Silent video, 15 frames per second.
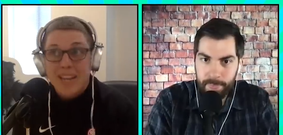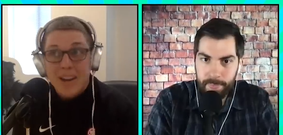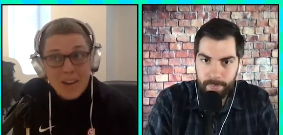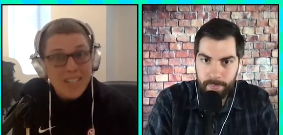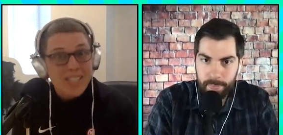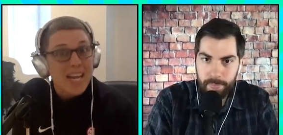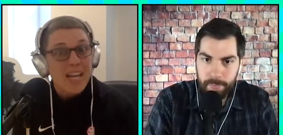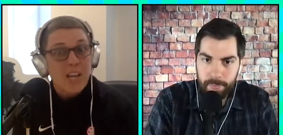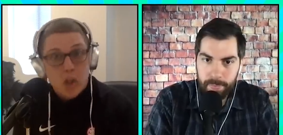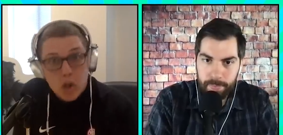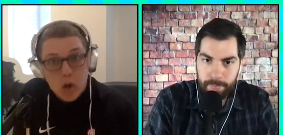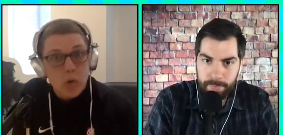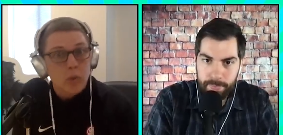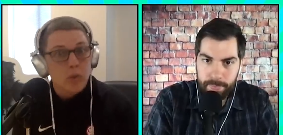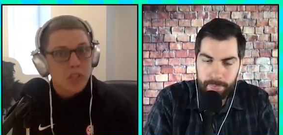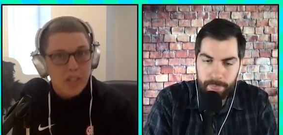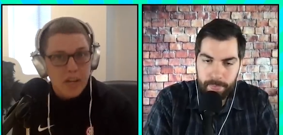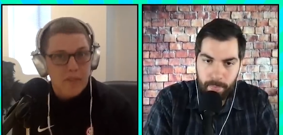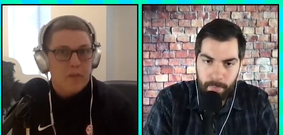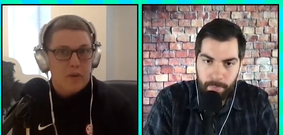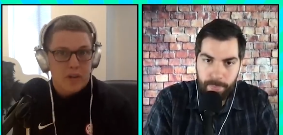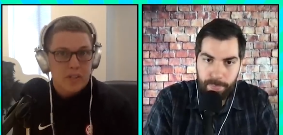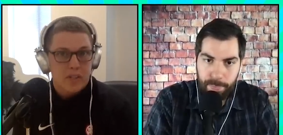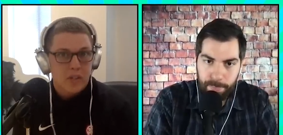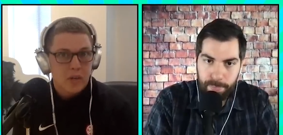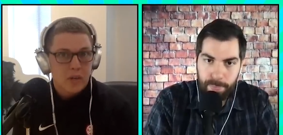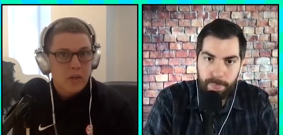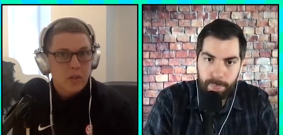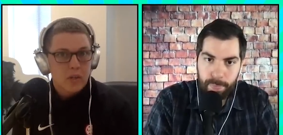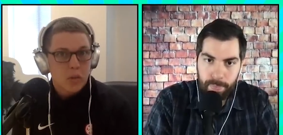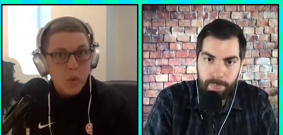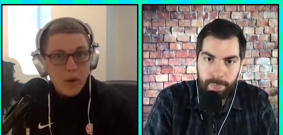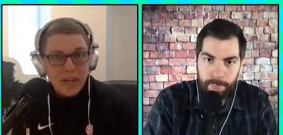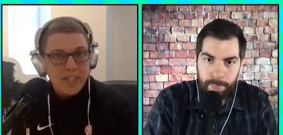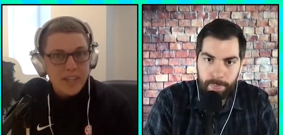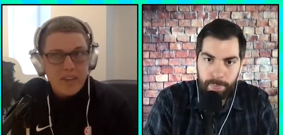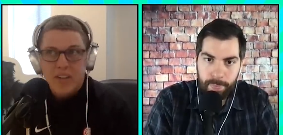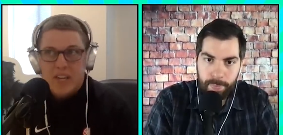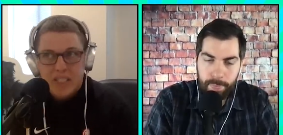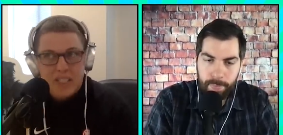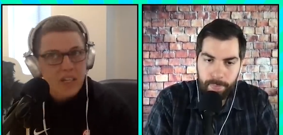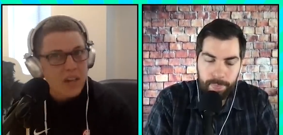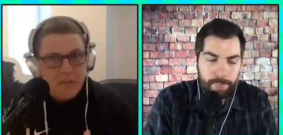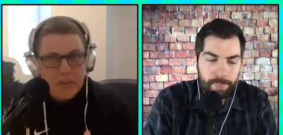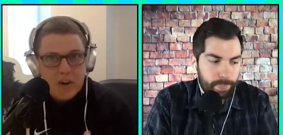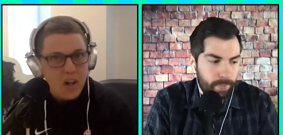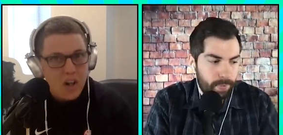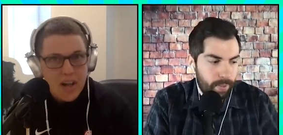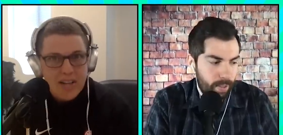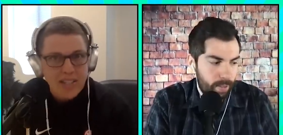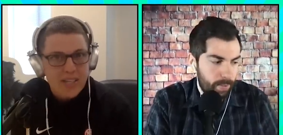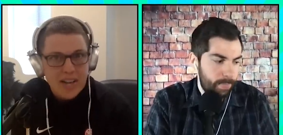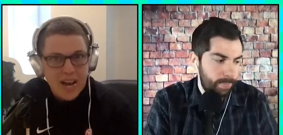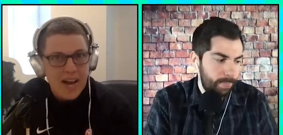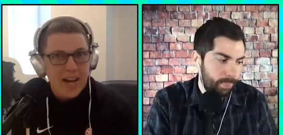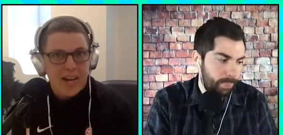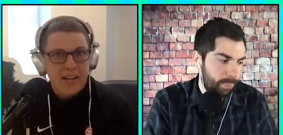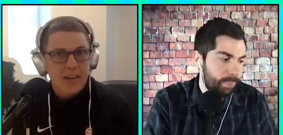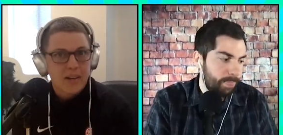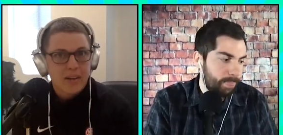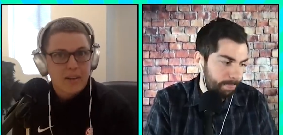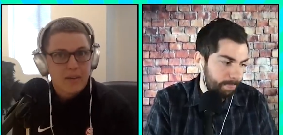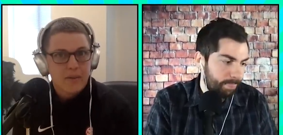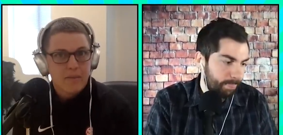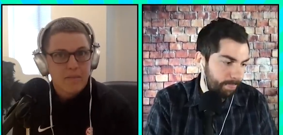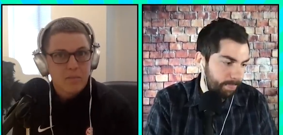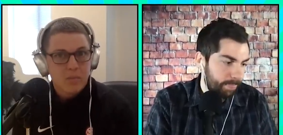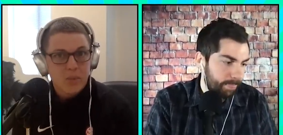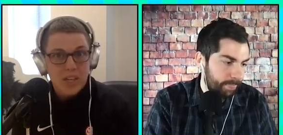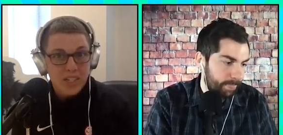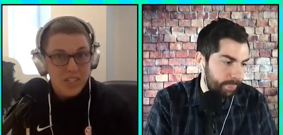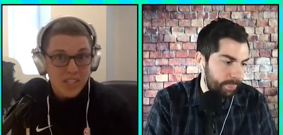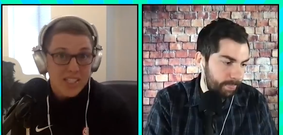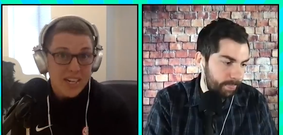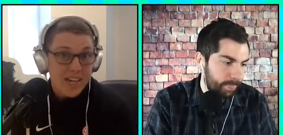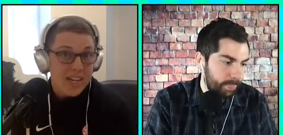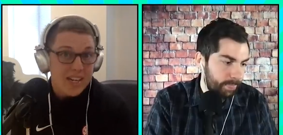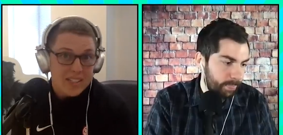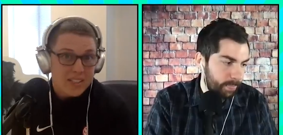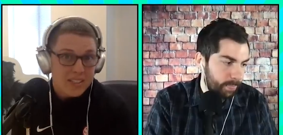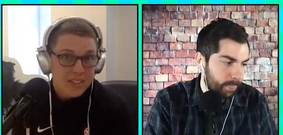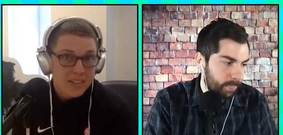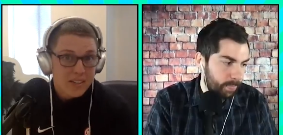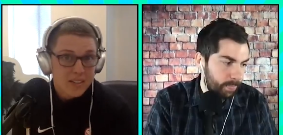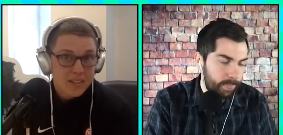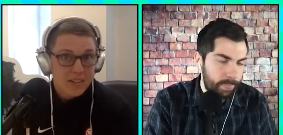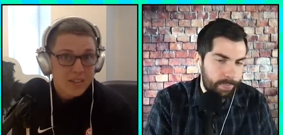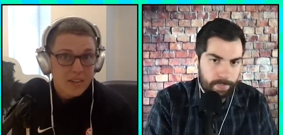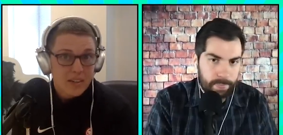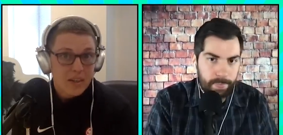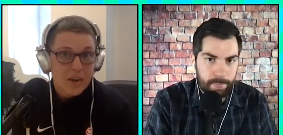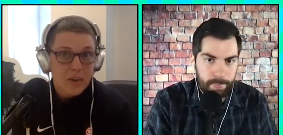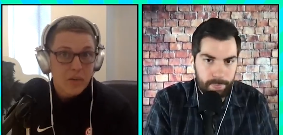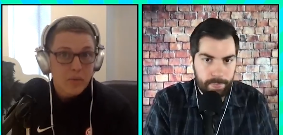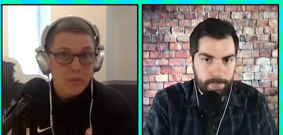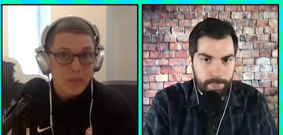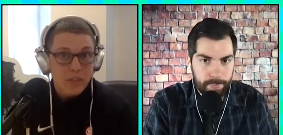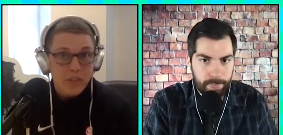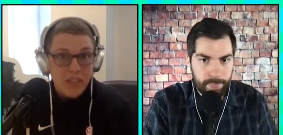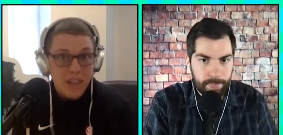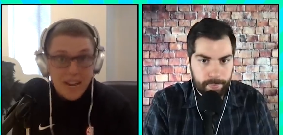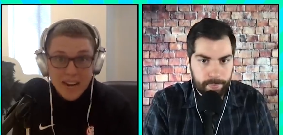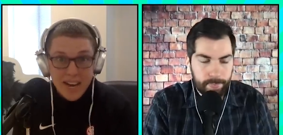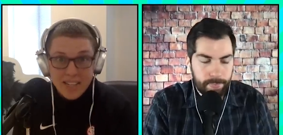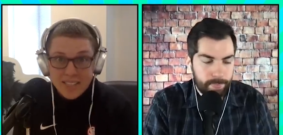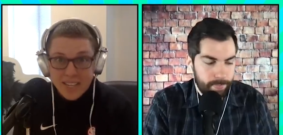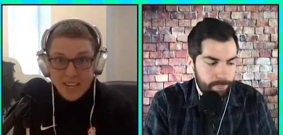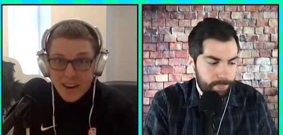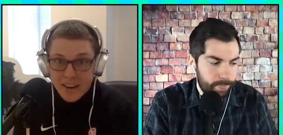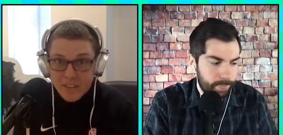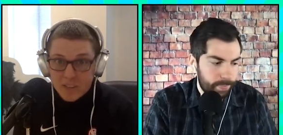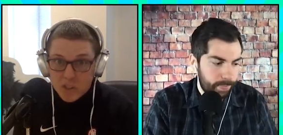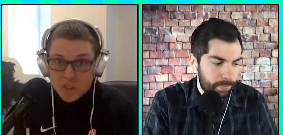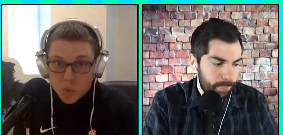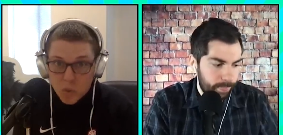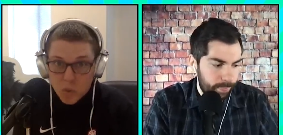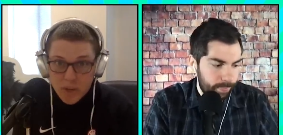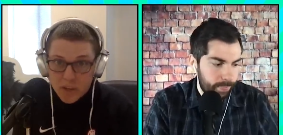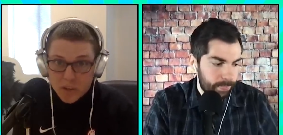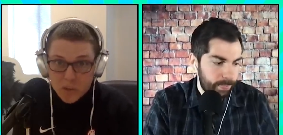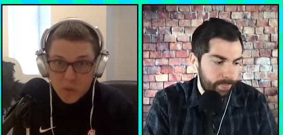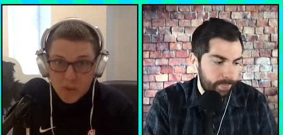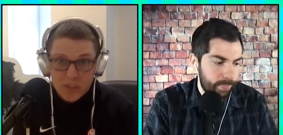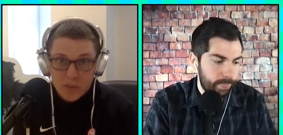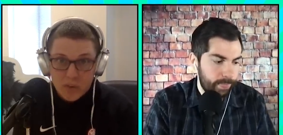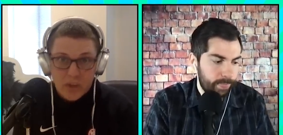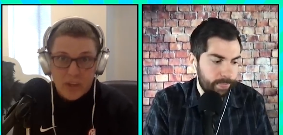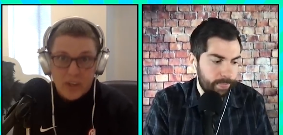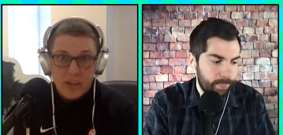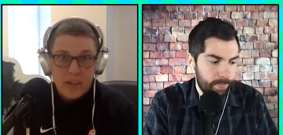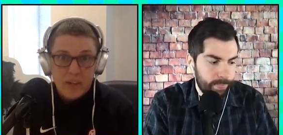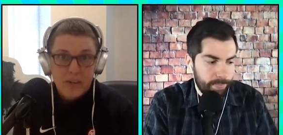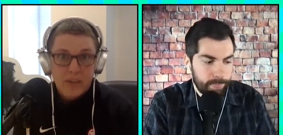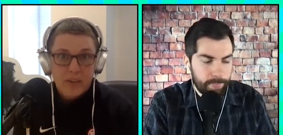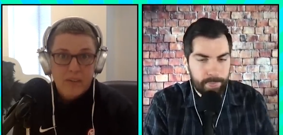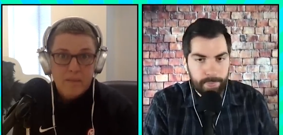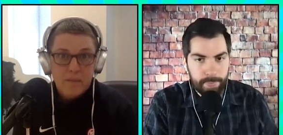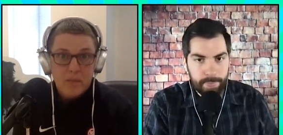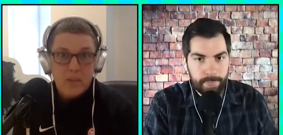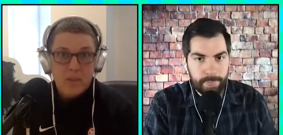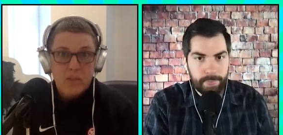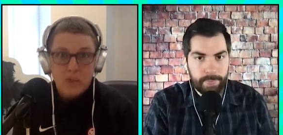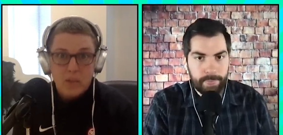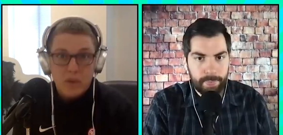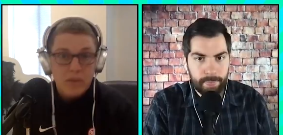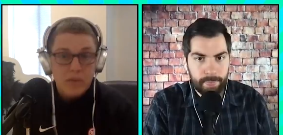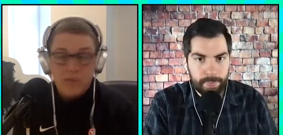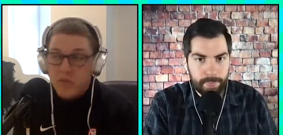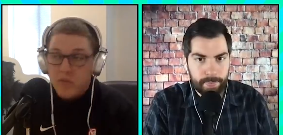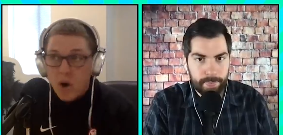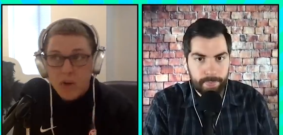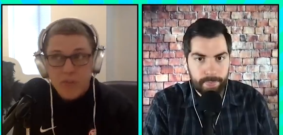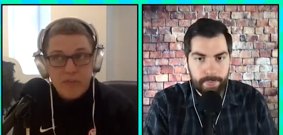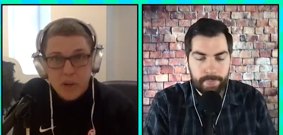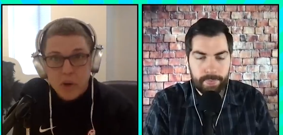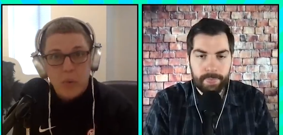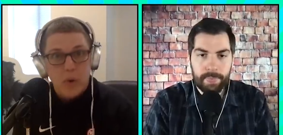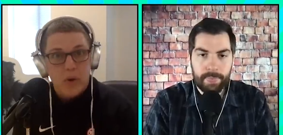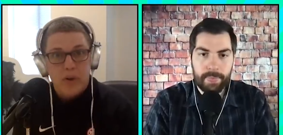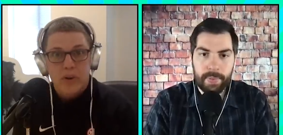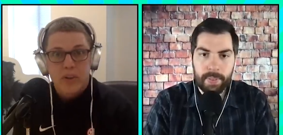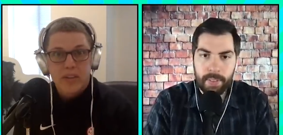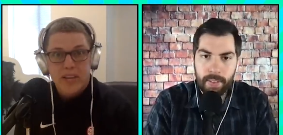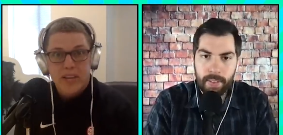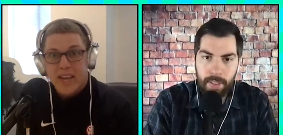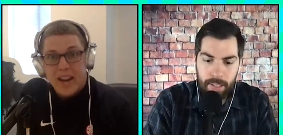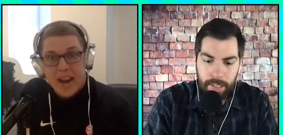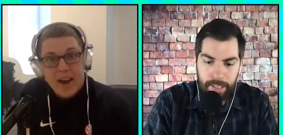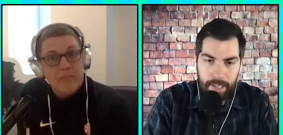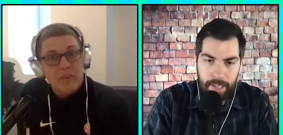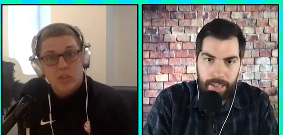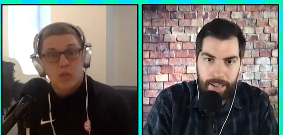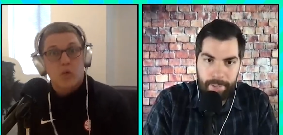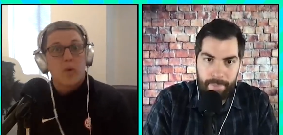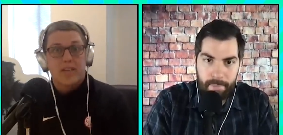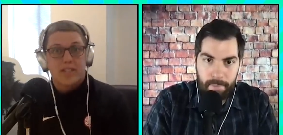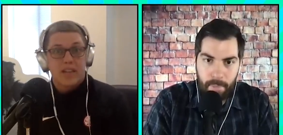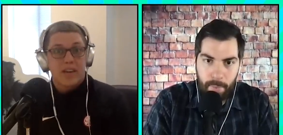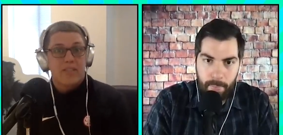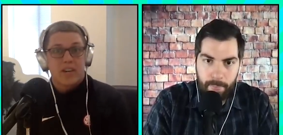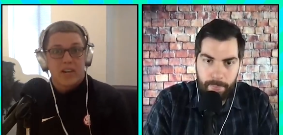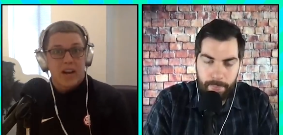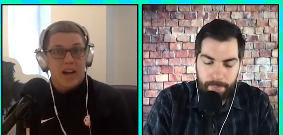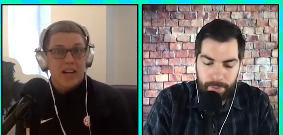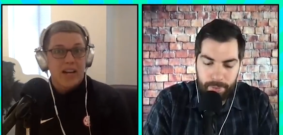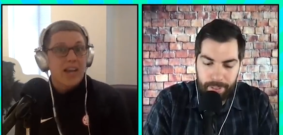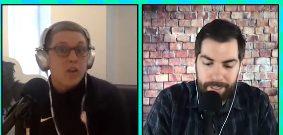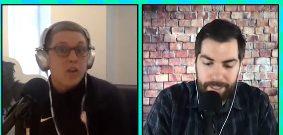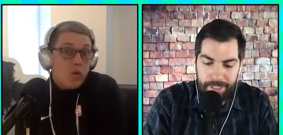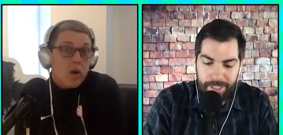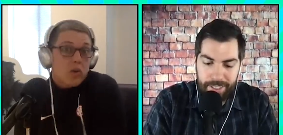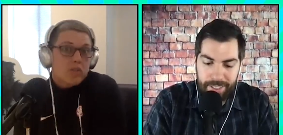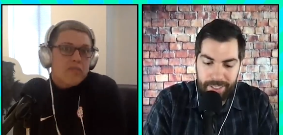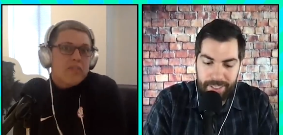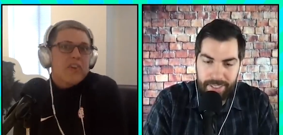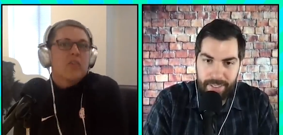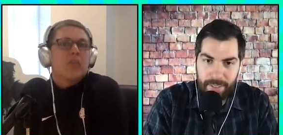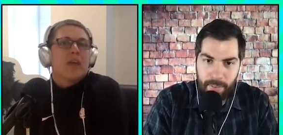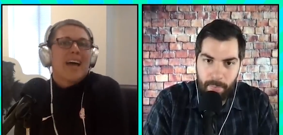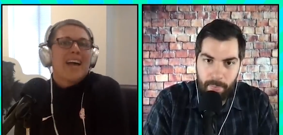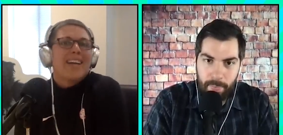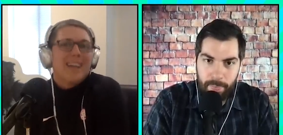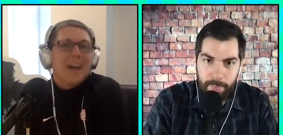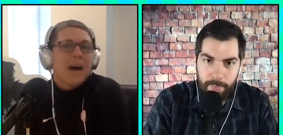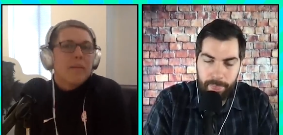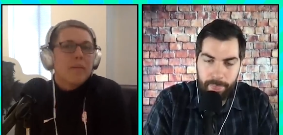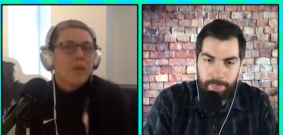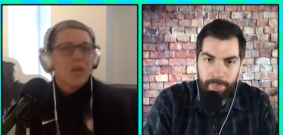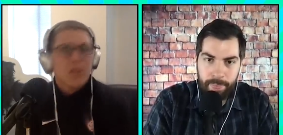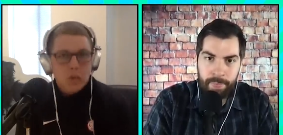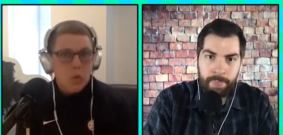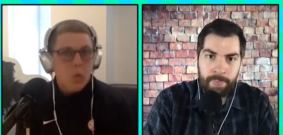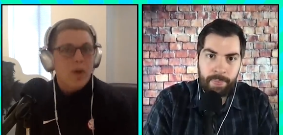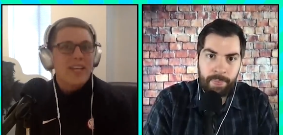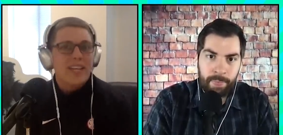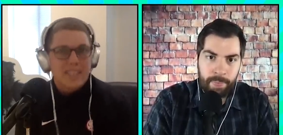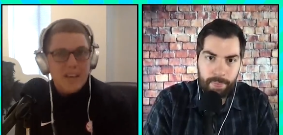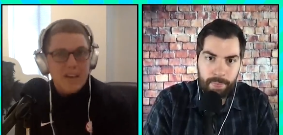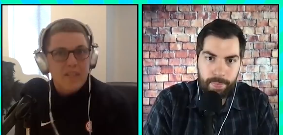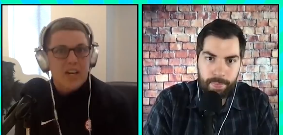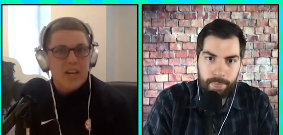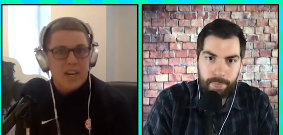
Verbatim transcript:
Speaker 1: there is a huge difference. 27 is a different class of guy. It just is. There's a lot of guys that can average 20 or 23. There's far fewer that can average 27 a night. And who knows if he'll end up 27 a